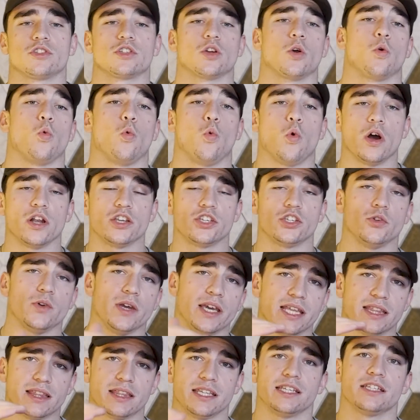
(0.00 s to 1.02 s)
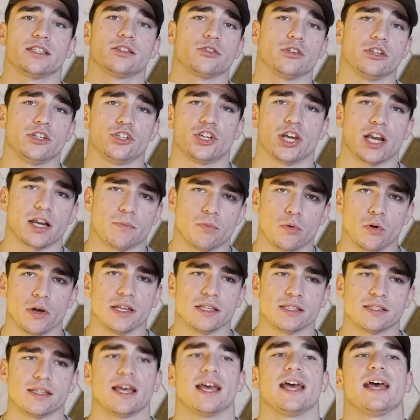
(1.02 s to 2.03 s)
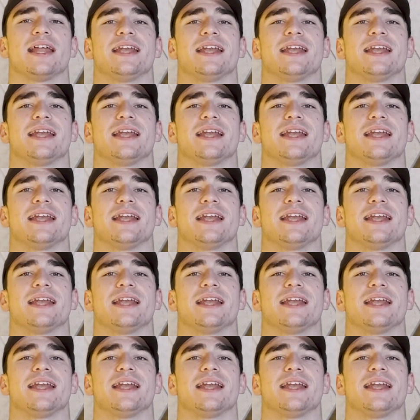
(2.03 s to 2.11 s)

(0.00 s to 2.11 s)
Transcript: So once you hit these 3 checkpoints,